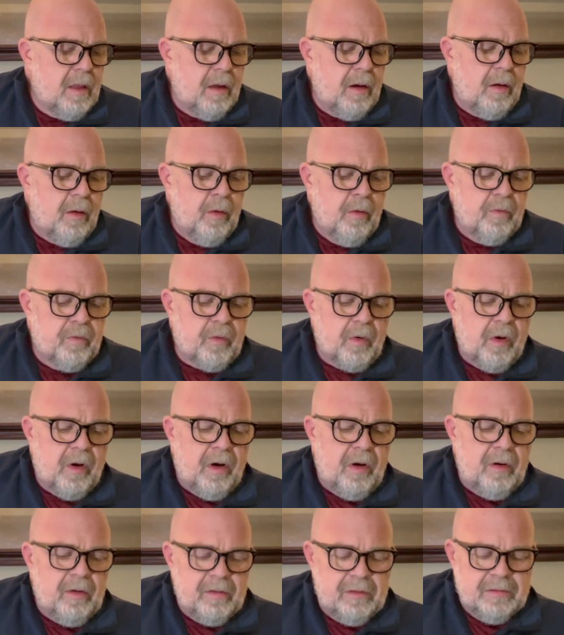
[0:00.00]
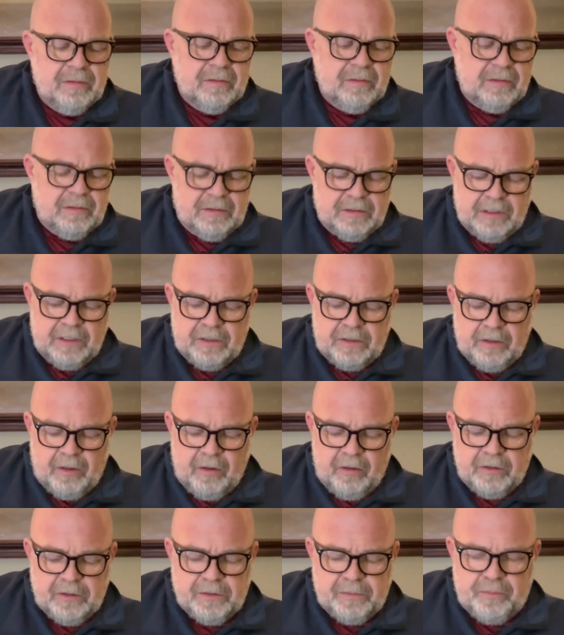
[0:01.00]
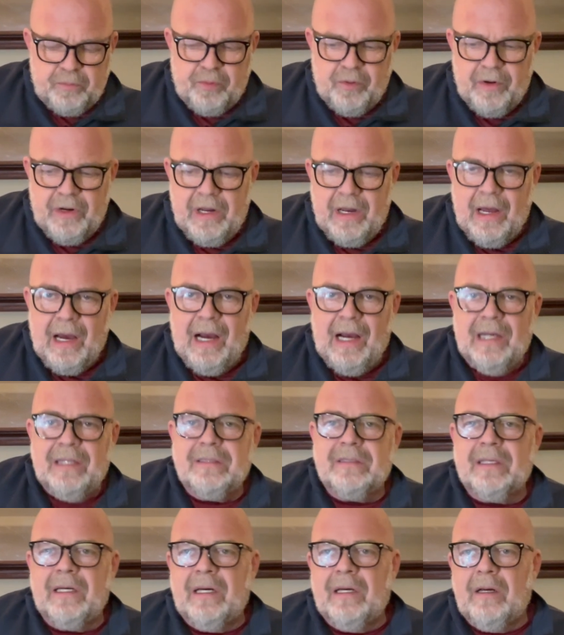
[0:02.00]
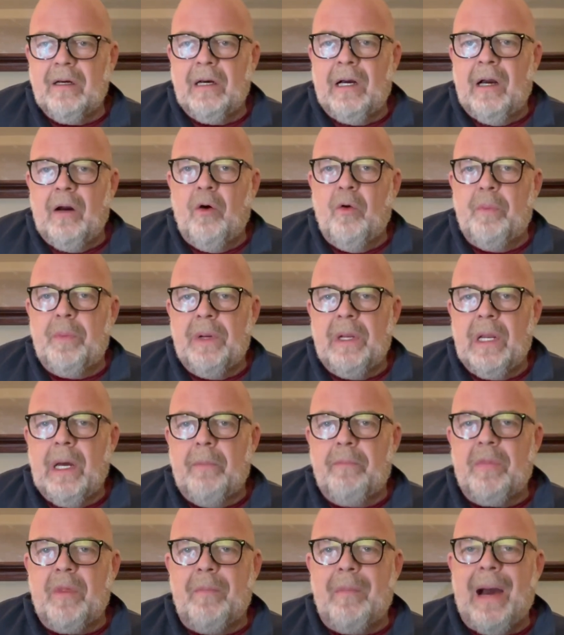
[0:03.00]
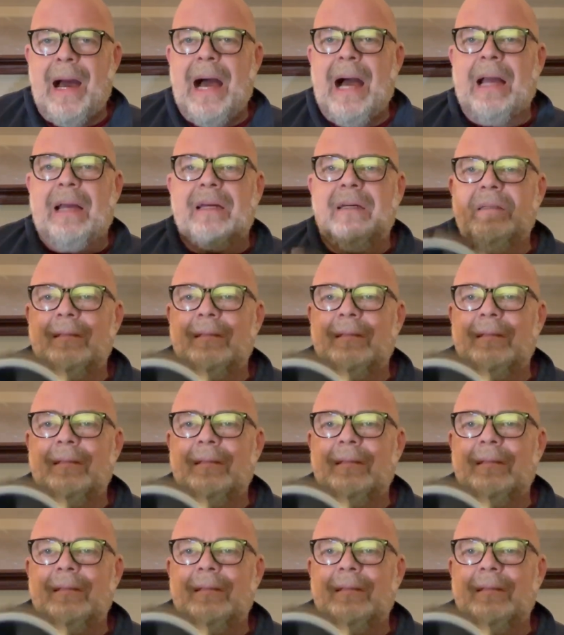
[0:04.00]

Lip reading: Overall, the guitar's pretty nice. I opened up the back.